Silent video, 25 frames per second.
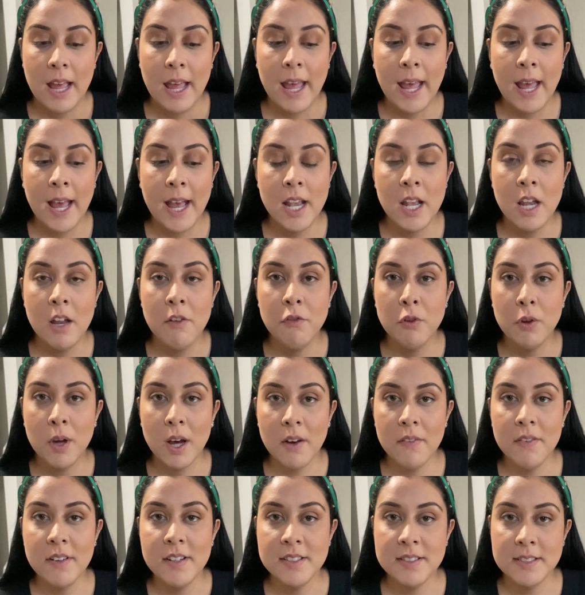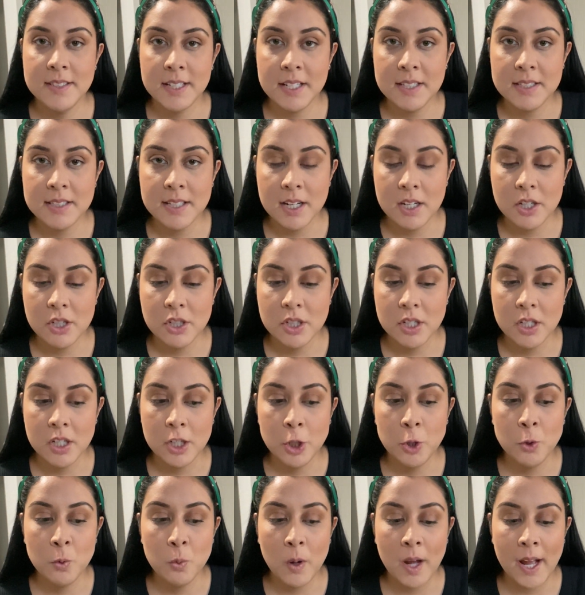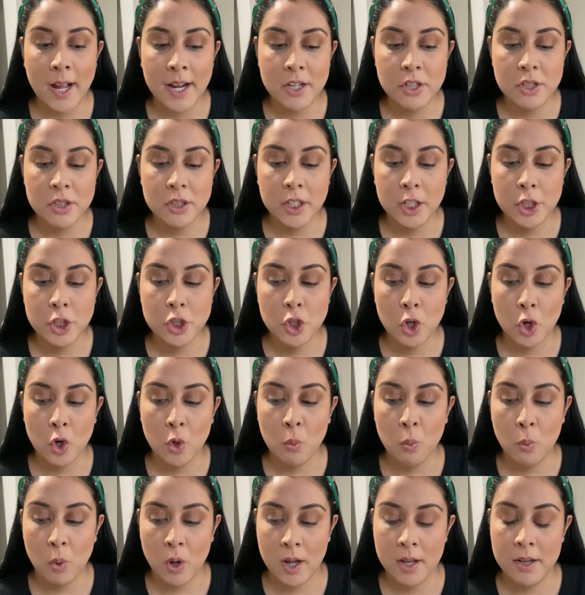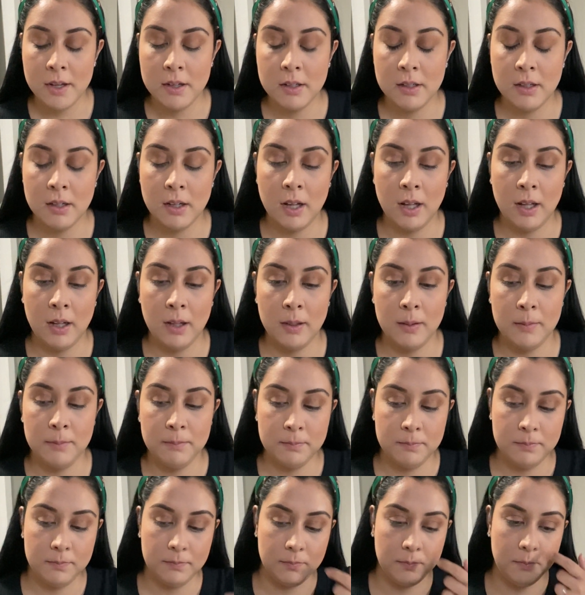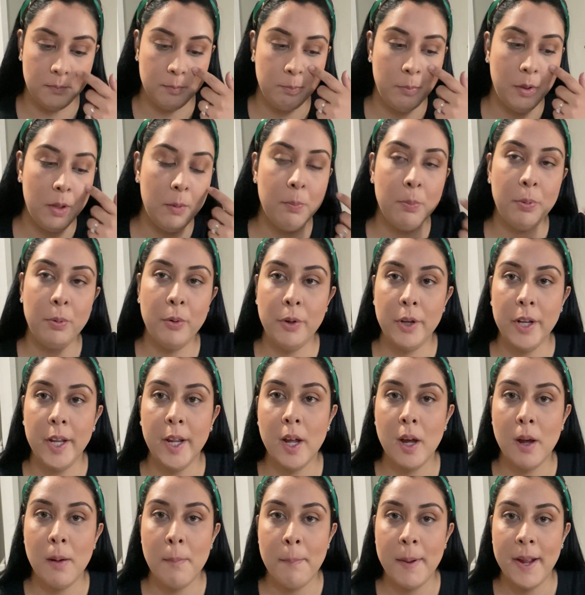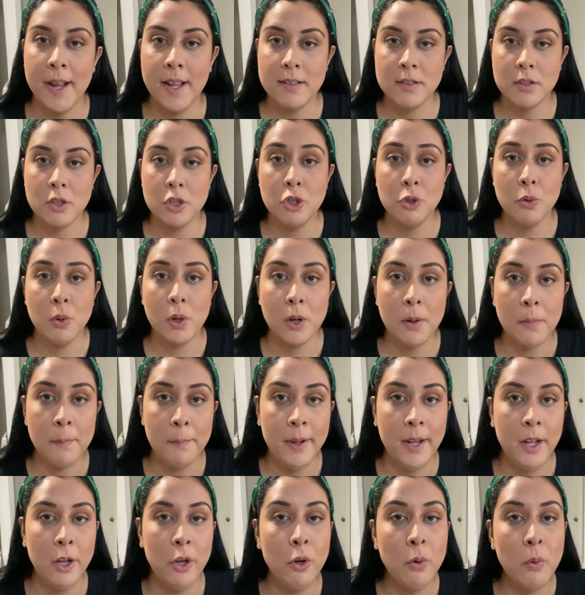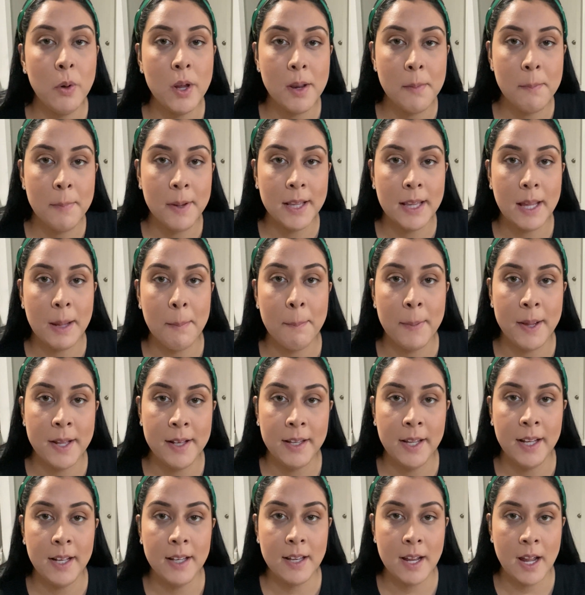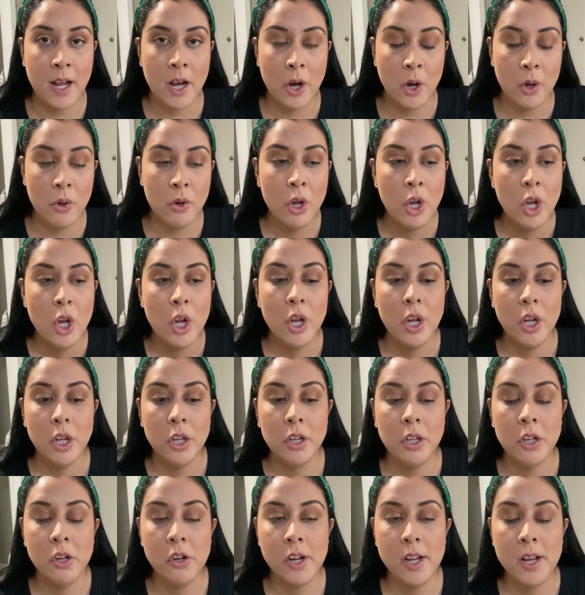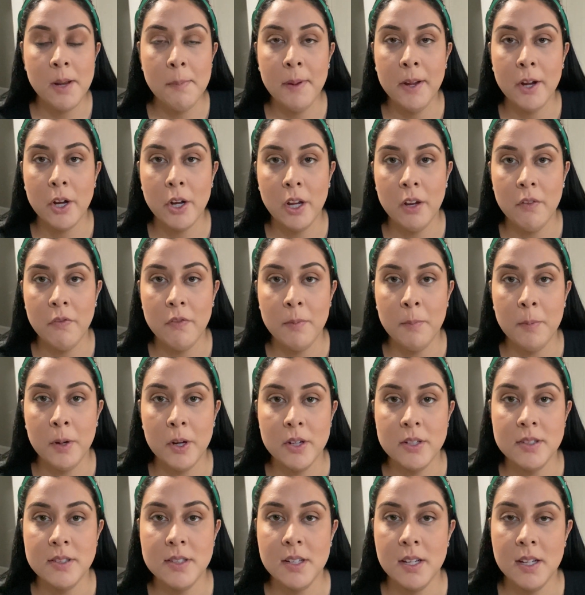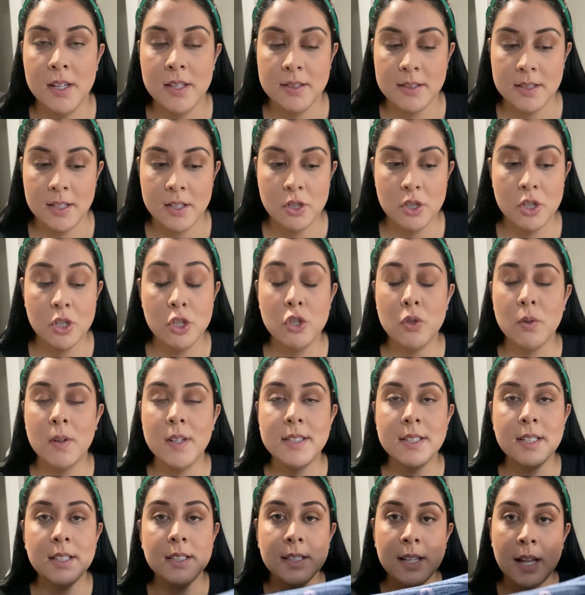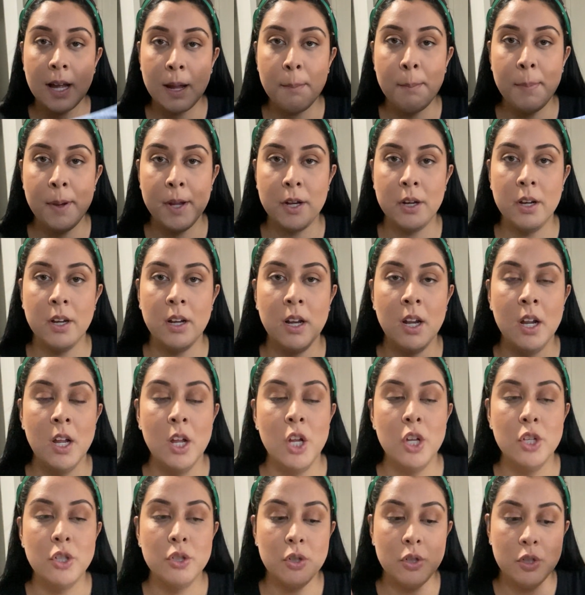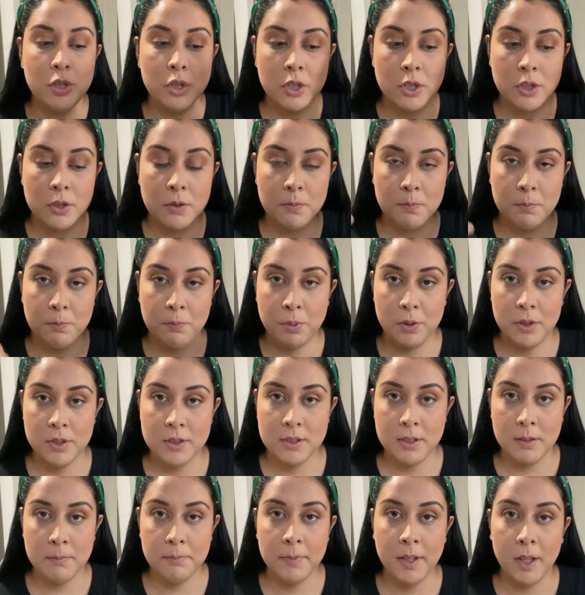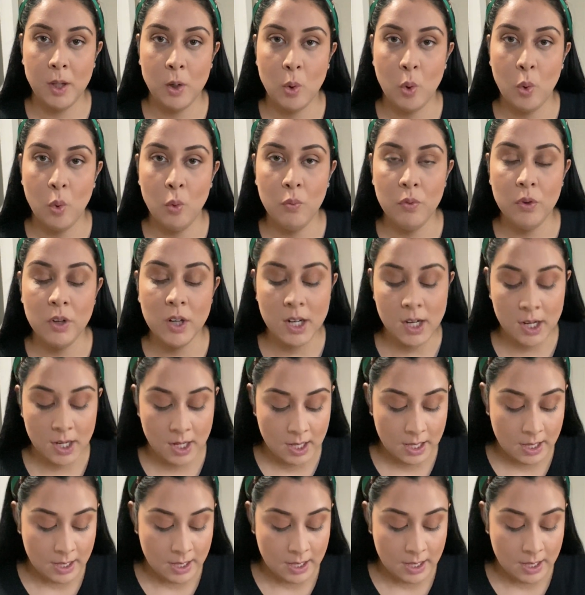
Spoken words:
And if you have a C-section, you actually don't want to be putting on pants, because you don't want to be like bending down. You're going to be hurting from your incision, so it's a lot better to just put something over.